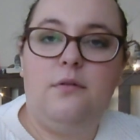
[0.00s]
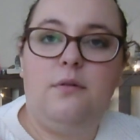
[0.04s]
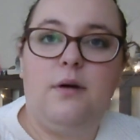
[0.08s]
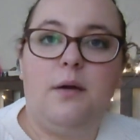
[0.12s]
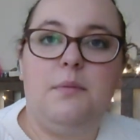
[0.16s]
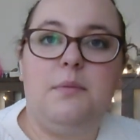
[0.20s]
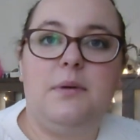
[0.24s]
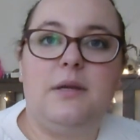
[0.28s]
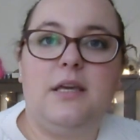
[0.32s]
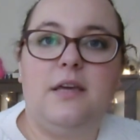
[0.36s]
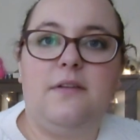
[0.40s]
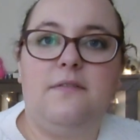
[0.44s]
I
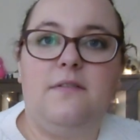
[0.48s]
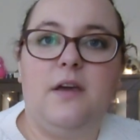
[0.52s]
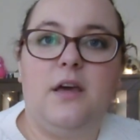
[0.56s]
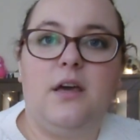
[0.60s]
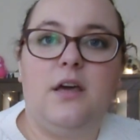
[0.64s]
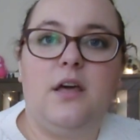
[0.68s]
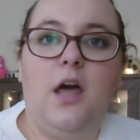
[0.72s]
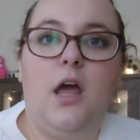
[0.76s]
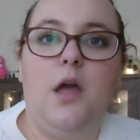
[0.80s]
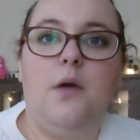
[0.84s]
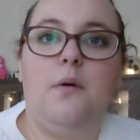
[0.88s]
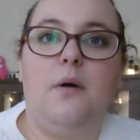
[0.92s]
thought I would
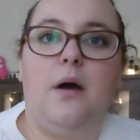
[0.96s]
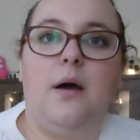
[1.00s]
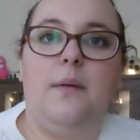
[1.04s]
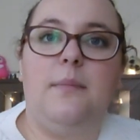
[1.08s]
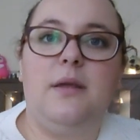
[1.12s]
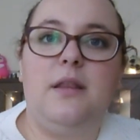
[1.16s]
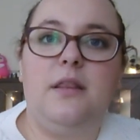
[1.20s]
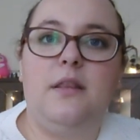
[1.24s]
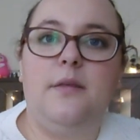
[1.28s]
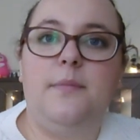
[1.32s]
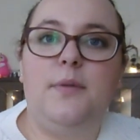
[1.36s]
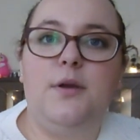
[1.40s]
give it a go.
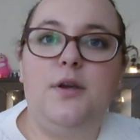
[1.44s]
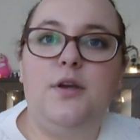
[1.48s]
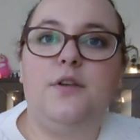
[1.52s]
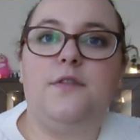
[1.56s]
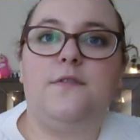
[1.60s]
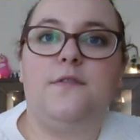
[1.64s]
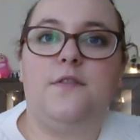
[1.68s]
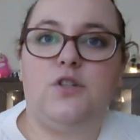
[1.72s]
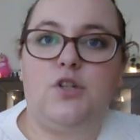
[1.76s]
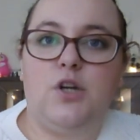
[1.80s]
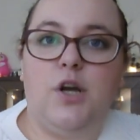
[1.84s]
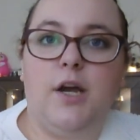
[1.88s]
I'm in the
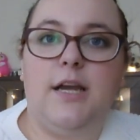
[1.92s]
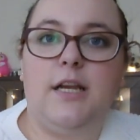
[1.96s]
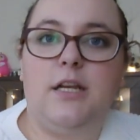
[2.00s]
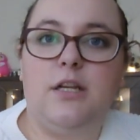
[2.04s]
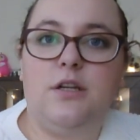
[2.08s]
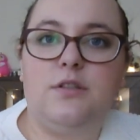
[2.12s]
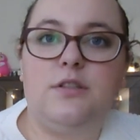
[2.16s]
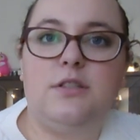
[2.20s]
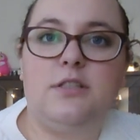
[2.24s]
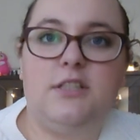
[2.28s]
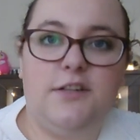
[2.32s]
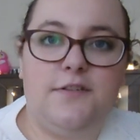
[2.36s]
mood for
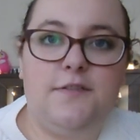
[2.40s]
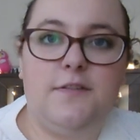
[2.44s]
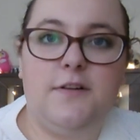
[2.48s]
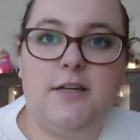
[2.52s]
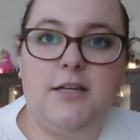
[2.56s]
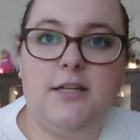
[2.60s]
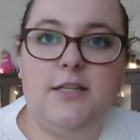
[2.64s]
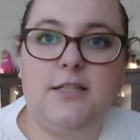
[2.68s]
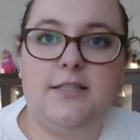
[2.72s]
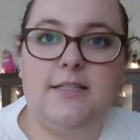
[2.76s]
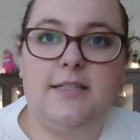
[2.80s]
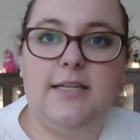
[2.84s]
trying lots of
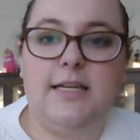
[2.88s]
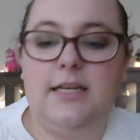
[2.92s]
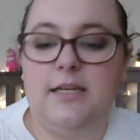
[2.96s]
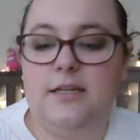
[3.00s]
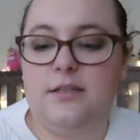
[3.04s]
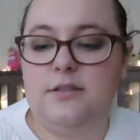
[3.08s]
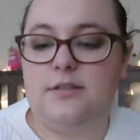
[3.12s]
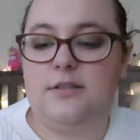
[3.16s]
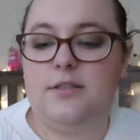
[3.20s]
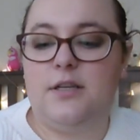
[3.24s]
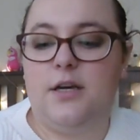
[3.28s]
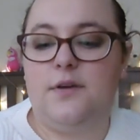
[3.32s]
different
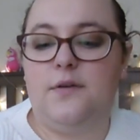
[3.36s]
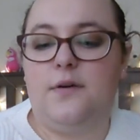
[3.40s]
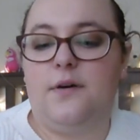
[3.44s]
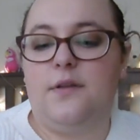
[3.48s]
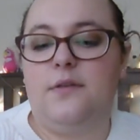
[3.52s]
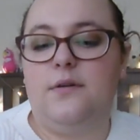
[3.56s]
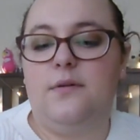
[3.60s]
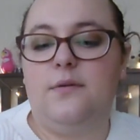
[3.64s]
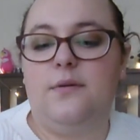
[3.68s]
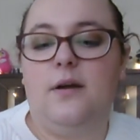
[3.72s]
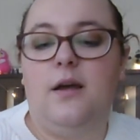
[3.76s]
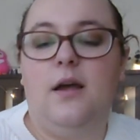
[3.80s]
concealers, so
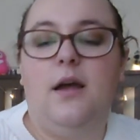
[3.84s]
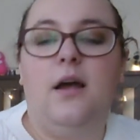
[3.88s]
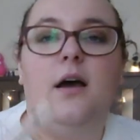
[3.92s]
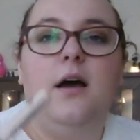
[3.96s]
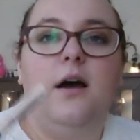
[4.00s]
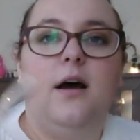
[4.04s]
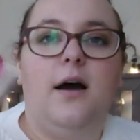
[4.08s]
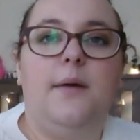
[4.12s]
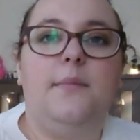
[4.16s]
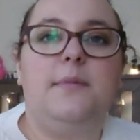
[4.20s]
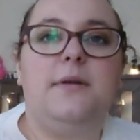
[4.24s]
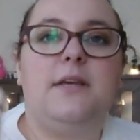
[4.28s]
I thought
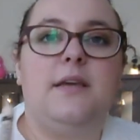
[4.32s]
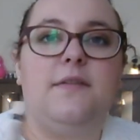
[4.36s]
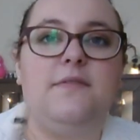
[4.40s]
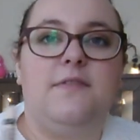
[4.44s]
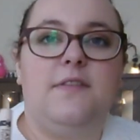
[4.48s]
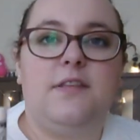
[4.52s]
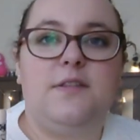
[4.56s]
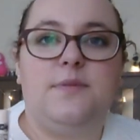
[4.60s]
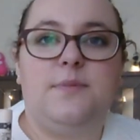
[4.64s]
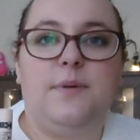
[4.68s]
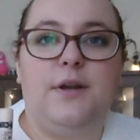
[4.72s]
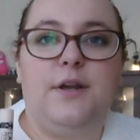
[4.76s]
I would
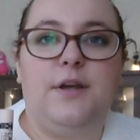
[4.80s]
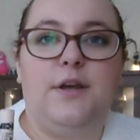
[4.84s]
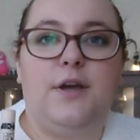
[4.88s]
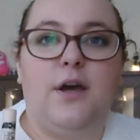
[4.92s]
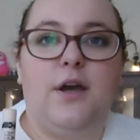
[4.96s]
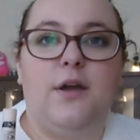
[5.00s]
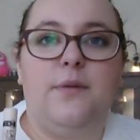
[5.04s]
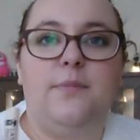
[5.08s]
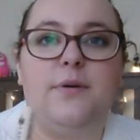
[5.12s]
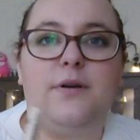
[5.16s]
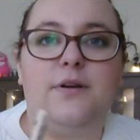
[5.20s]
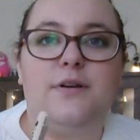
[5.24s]
give this one
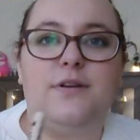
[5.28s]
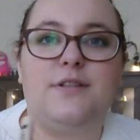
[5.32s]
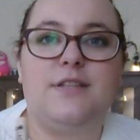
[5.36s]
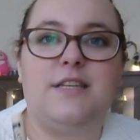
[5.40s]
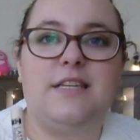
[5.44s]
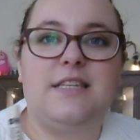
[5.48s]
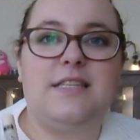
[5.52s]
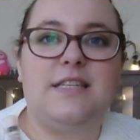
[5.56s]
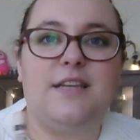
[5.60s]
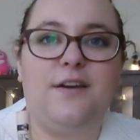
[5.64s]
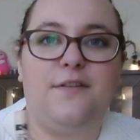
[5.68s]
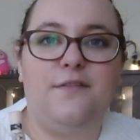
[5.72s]
a go
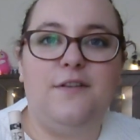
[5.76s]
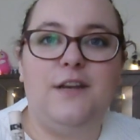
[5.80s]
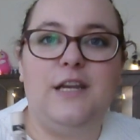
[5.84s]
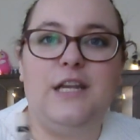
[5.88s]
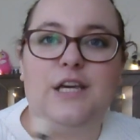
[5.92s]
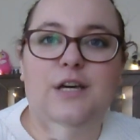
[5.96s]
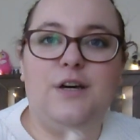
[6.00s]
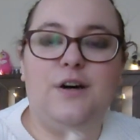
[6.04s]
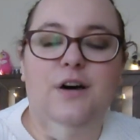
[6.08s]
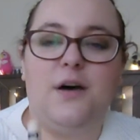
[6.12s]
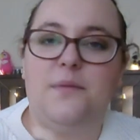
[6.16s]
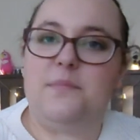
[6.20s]
because it's
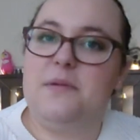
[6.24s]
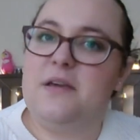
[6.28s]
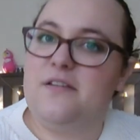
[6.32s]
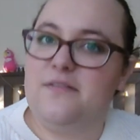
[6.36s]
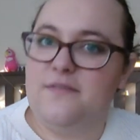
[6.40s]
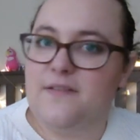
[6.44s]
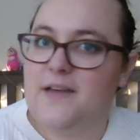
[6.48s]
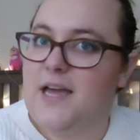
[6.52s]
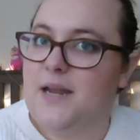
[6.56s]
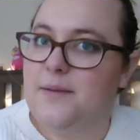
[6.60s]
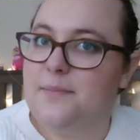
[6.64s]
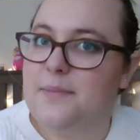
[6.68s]
definitely got a
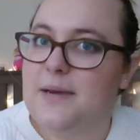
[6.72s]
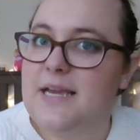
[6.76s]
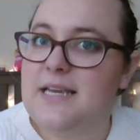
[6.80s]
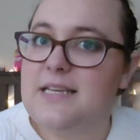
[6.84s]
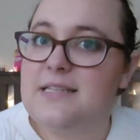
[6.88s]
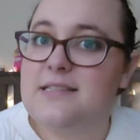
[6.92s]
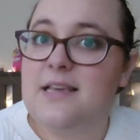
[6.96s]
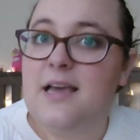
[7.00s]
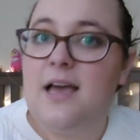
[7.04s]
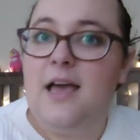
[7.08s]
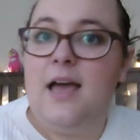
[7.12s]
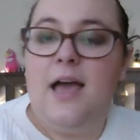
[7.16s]
big fan
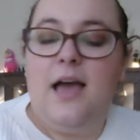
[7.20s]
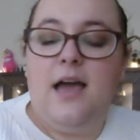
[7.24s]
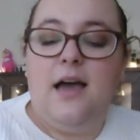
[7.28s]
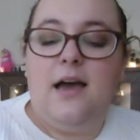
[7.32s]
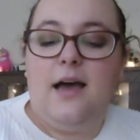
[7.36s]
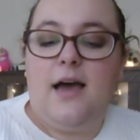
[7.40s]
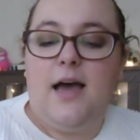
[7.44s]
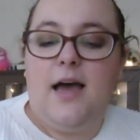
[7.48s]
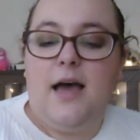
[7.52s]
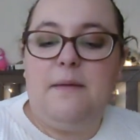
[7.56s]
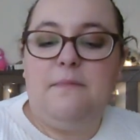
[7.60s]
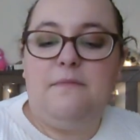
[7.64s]
base
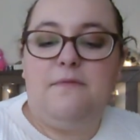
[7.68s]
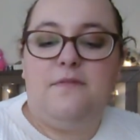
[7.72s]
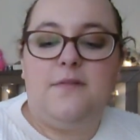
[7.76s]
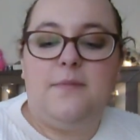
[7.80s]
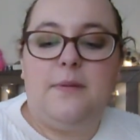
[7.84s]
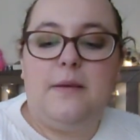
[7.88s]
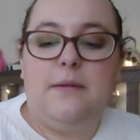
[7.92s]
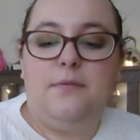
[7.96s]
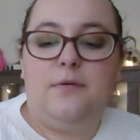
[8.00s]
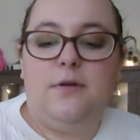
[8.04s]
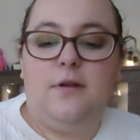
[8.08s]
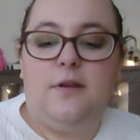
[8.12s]

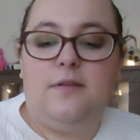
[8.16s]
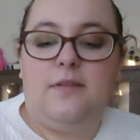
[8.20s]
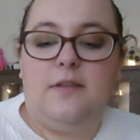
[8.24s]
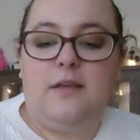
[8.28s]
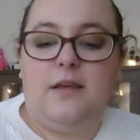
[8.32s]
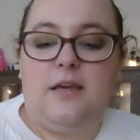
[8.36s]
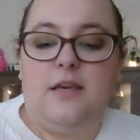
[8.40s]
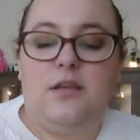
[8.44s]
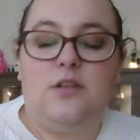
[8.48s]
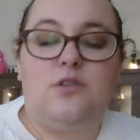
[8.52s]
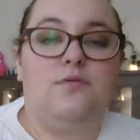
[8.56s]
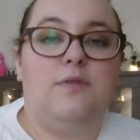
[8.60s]
for people who
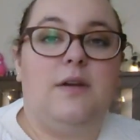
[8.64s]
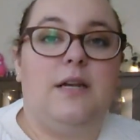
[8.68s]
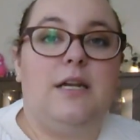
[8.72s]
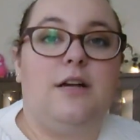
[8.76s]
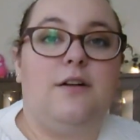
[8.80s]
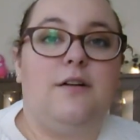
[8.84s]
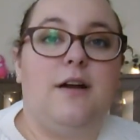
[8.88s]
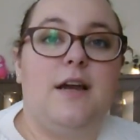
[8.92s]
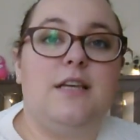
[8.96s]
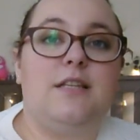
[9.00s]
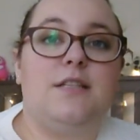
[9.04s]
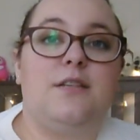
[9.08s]
think it's
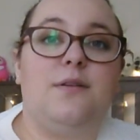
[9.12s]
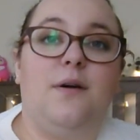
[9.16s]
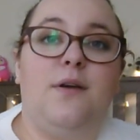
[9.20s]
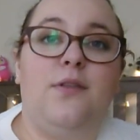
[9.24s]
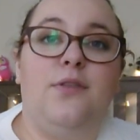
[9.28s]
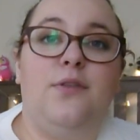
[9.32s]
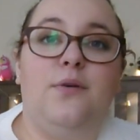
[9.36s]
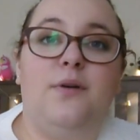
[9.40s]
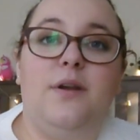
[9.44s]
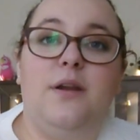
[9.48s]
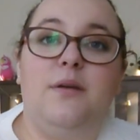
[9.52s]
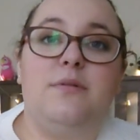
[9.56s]
really great.
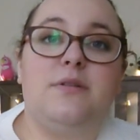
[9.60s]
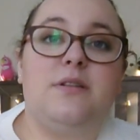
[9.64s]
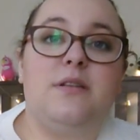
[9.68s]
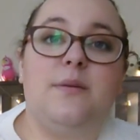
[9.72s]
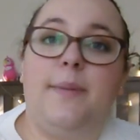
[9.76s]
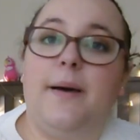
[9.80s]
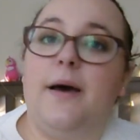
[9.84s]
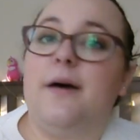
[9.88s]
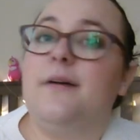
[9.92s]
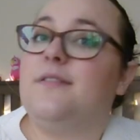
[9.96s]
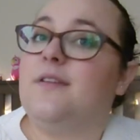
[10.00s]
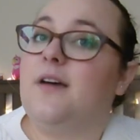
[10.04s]
So I thought it
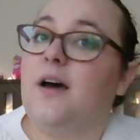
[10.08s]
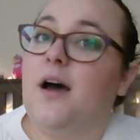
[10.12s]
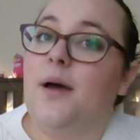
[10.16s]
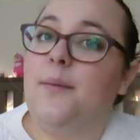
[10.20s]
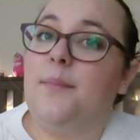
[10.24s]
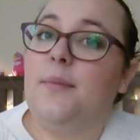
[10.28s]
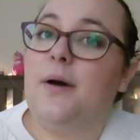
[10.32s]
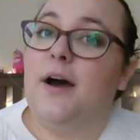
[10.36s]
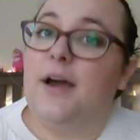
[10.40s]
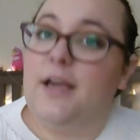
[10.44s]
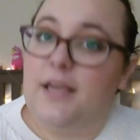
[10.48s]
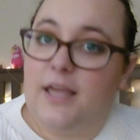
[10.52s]
was about
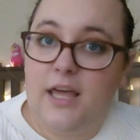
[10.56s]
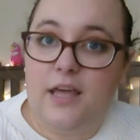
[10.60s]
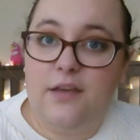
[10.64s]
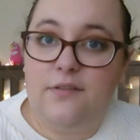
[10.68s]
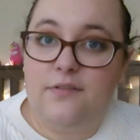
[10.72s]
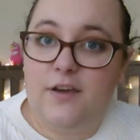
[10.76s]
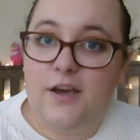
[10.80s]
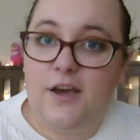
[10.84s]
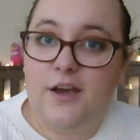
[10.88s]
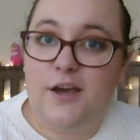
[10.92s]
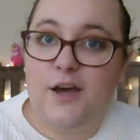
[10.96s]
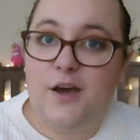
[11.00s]
time I
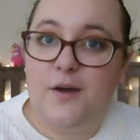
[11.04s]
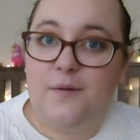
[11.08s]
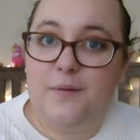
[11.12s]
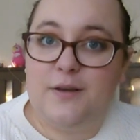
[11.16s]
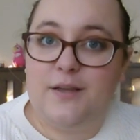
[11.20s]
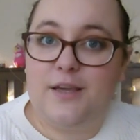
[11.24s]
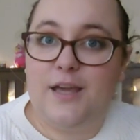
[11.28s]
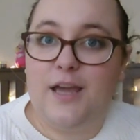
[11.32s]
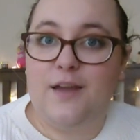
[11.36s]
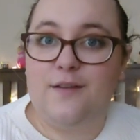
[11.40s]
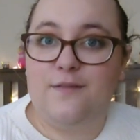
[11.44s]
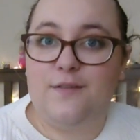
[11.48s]
gave it a go
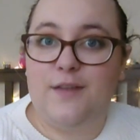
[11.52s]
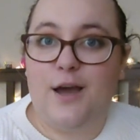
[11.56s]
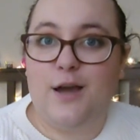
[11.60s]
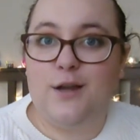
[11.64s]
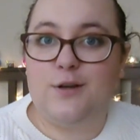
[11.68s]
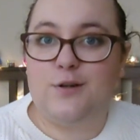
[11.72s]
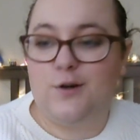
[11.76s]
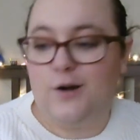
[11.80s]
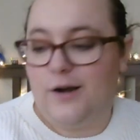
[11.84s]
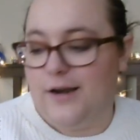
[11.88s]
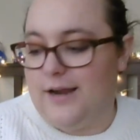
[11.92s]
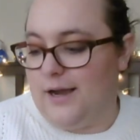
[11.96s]
and gave
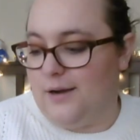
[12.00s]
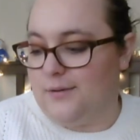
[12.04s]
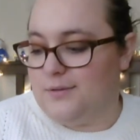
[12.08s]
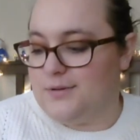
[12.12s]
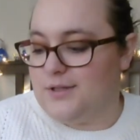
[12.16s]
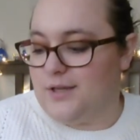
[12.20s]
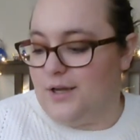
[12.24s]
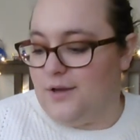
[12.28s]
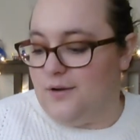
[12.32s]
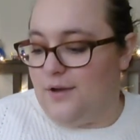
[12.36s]
that a try out.